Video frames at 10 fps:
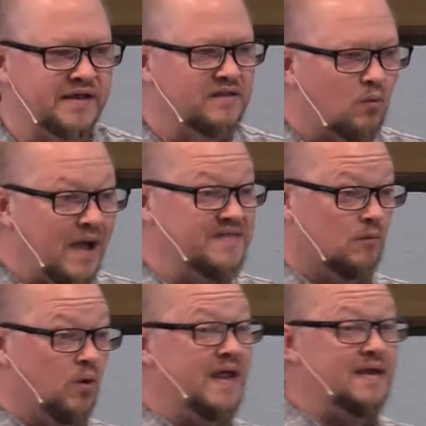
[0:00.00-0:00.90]
and the way that
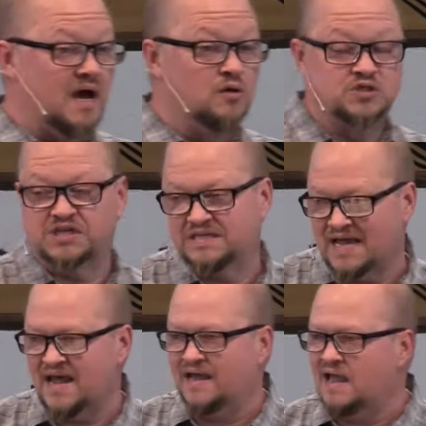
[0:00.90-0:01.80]
we know
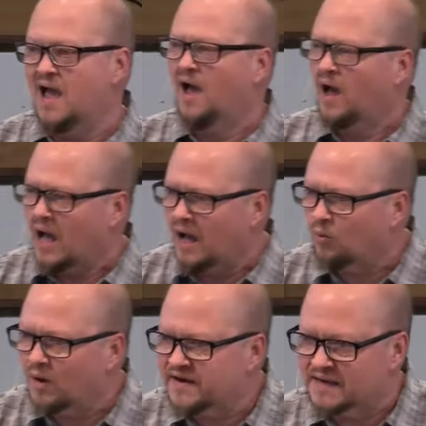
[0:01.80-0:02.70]
today uh,
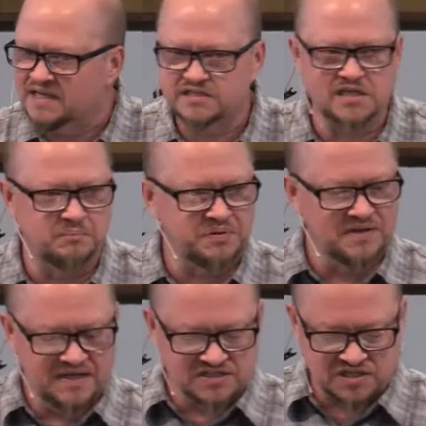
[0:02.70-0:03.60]
what it is that
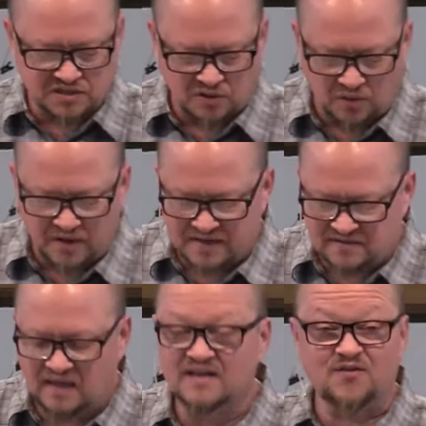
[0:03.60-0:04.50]
pleased the Lord, is,
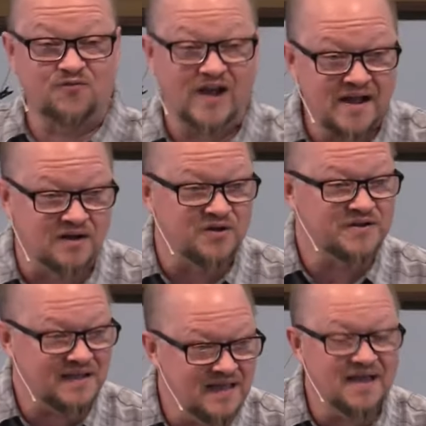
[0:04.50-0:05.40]
is found
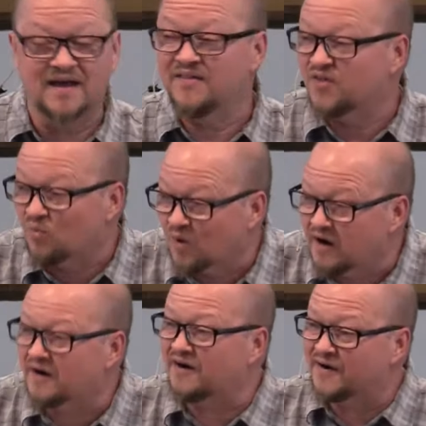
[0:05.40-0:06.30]
in the
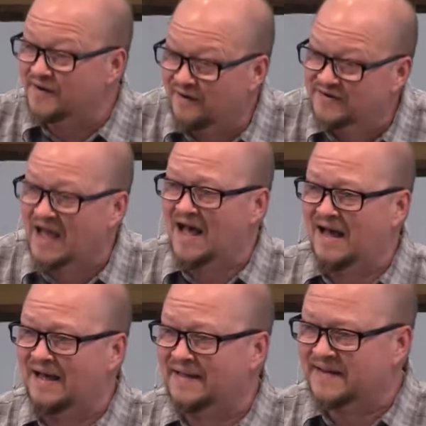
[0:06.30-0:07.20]
Word of
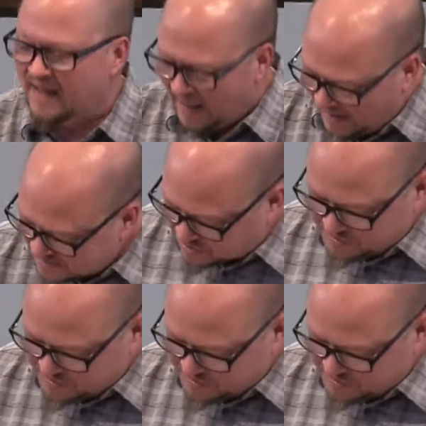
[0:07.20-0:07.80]
God. So,